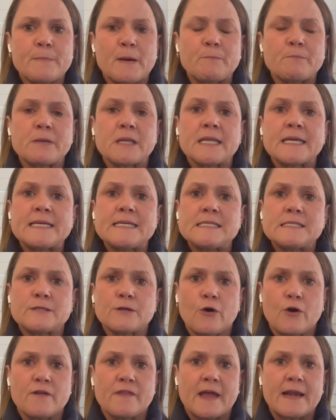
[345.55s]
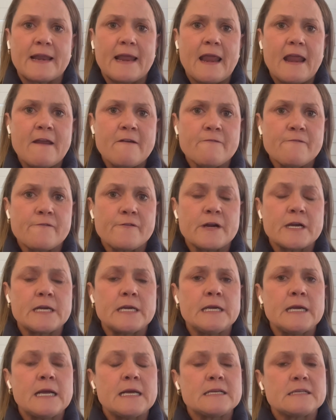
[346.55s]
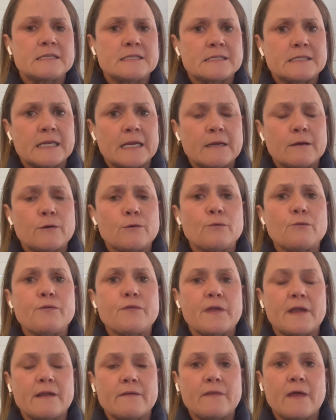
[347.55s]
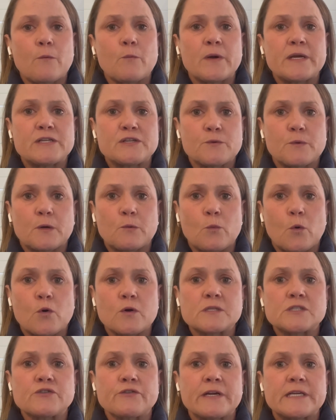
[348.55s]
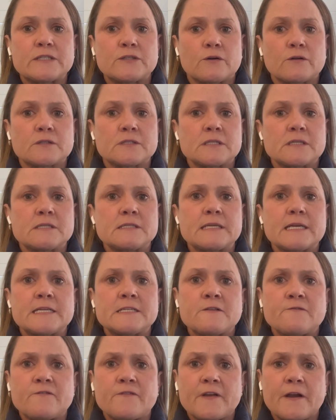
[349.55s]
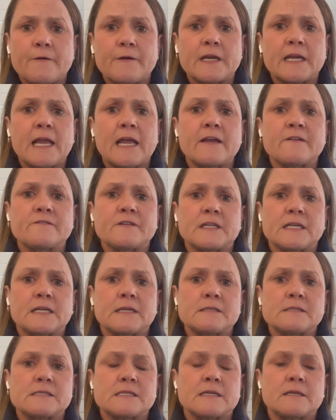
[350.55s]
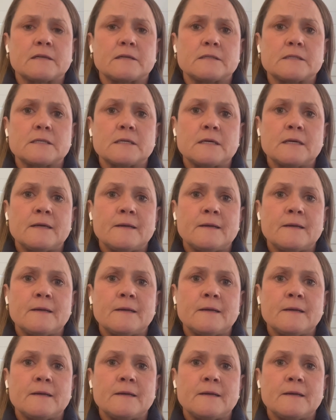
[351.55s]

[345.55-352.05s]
but please know that every single thing that we do at Walker Street Doctors is very carefully considered.